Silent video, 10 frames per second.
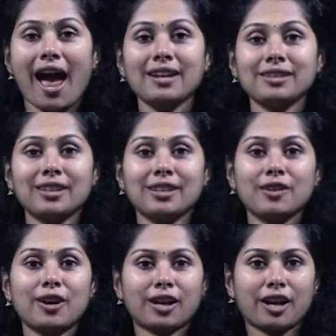and the
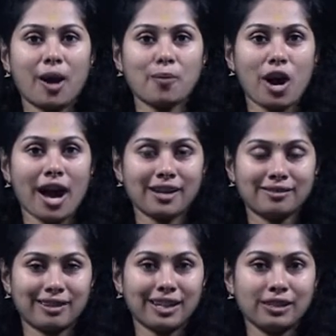
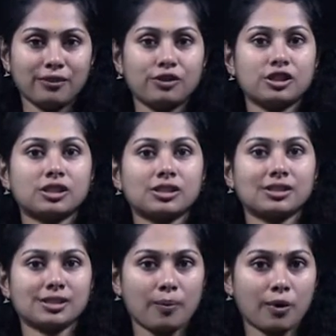carbohydrate, which
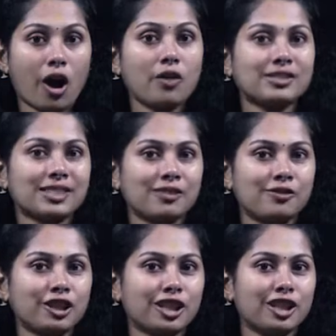somehow is
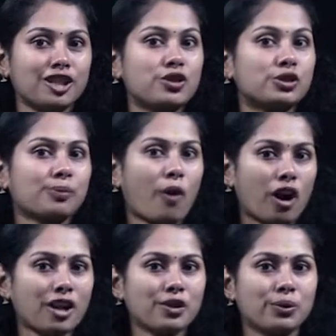converted into
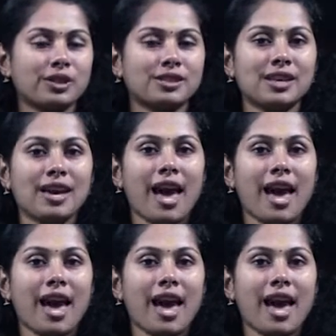smaller units,